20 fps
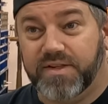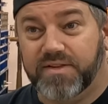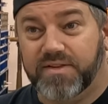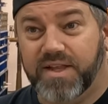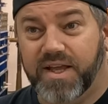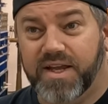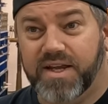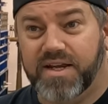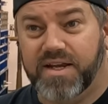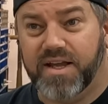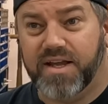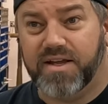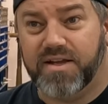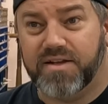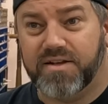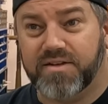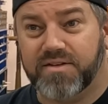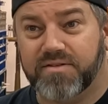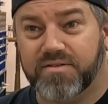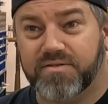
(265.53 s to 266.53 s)
they
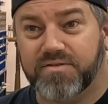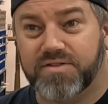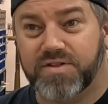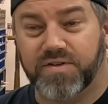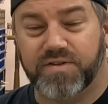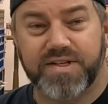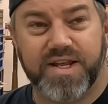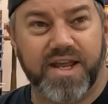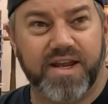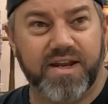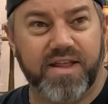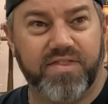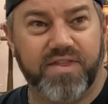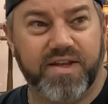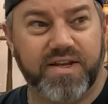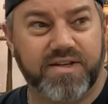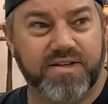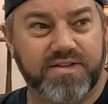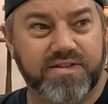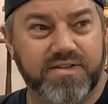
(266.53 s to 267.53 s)
took down, I
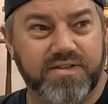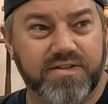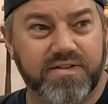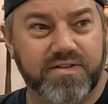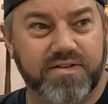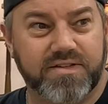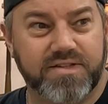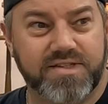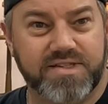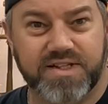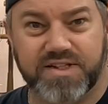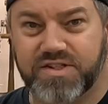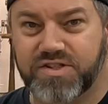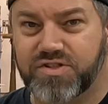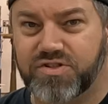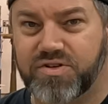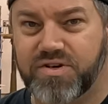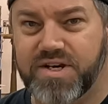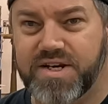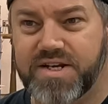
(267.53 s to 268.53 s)
think, 6
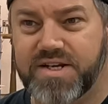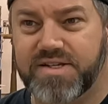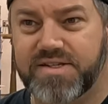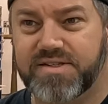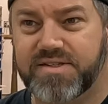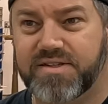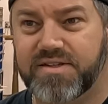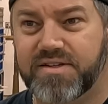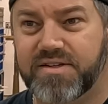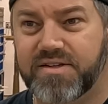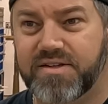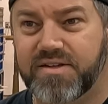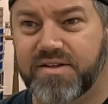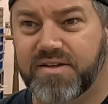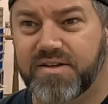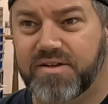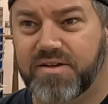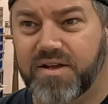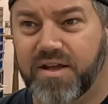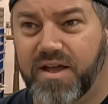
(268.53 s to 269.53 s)
trees,
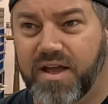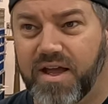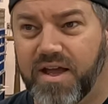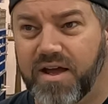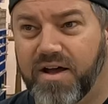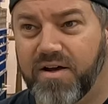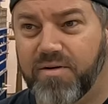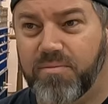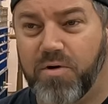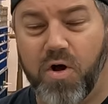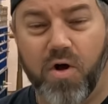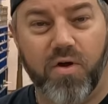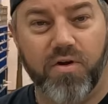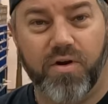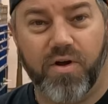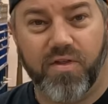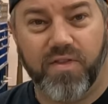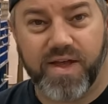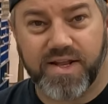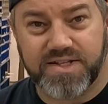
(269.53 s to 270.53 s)
hauled
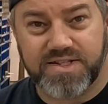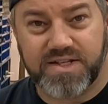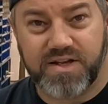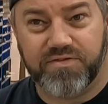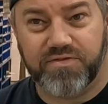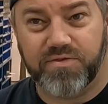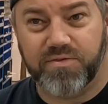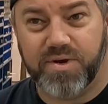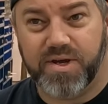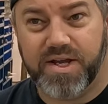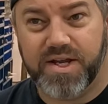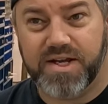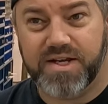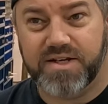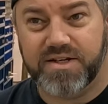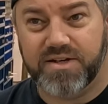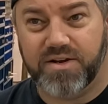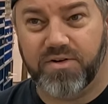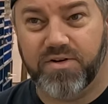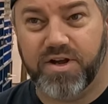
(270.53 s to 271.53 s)
all that stuff away,
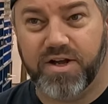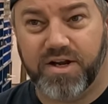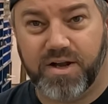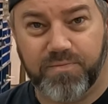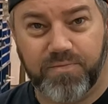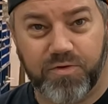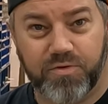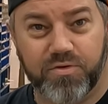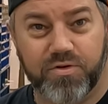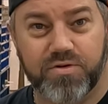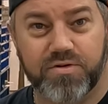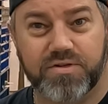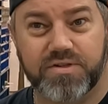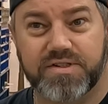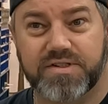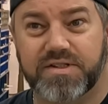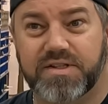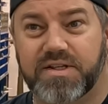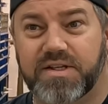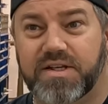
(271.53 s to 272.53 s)
dug up the
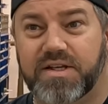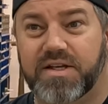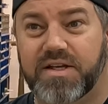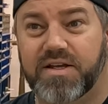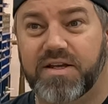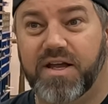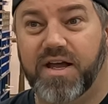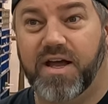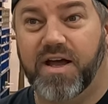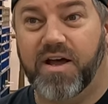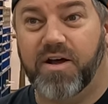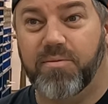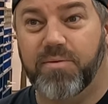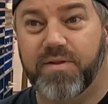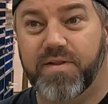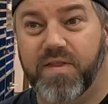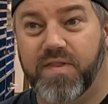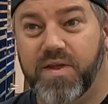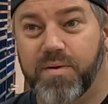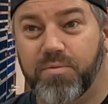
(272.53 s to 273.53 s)
roots,
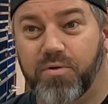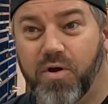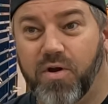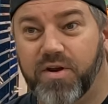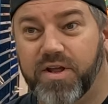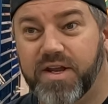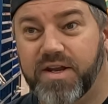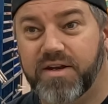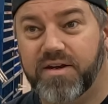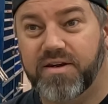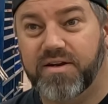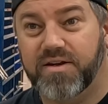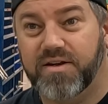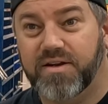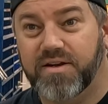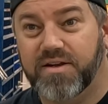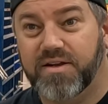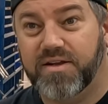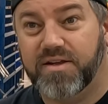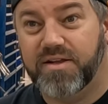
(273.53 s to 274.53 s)
and then they brought in
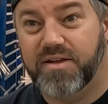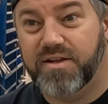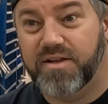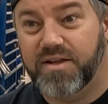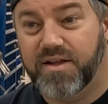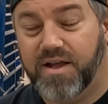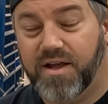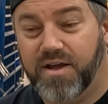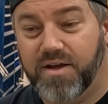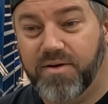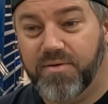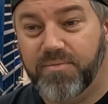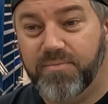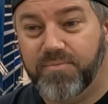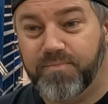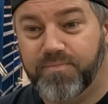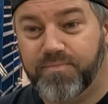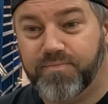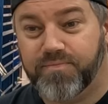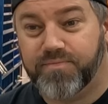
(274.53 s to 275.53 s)
a
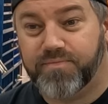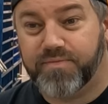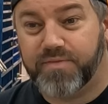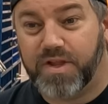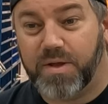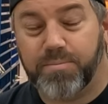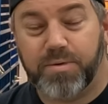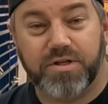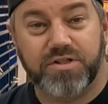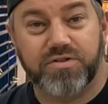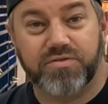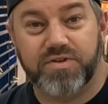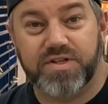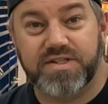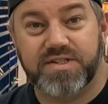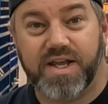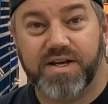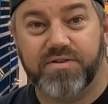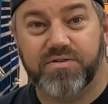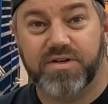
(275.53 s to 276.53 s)
bunch of
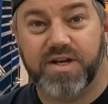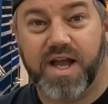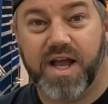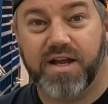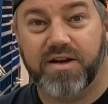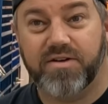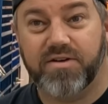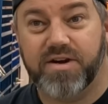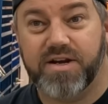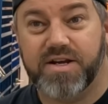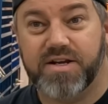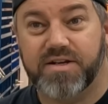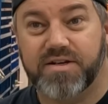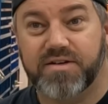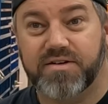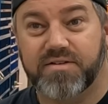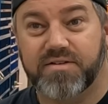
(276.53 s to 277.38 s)
recycled concrete